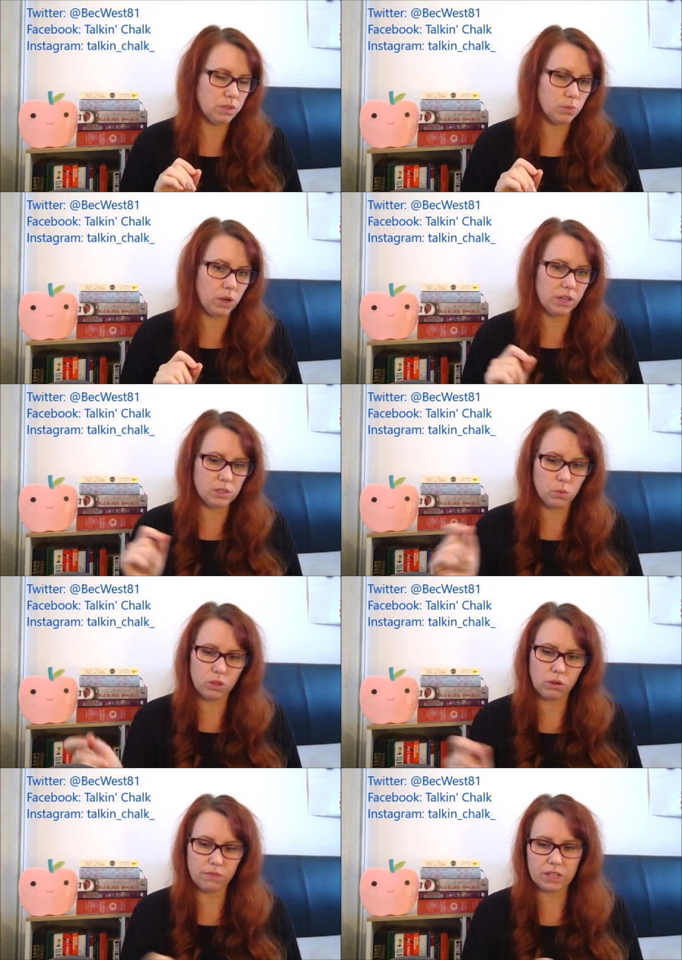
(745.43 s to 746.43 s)
as well as
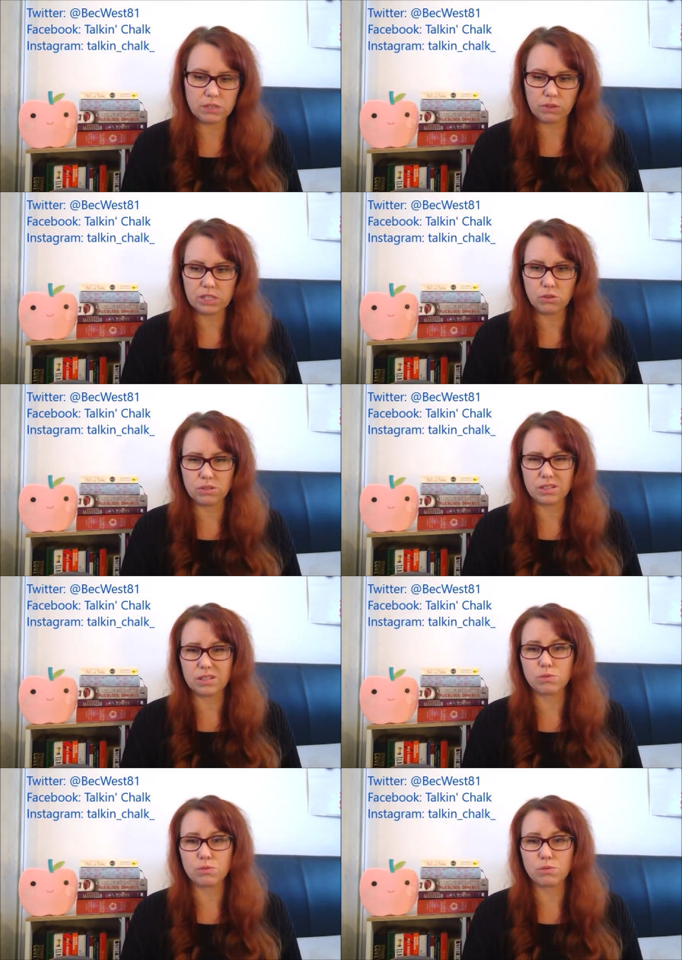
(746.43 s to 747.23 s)
with all of these resources,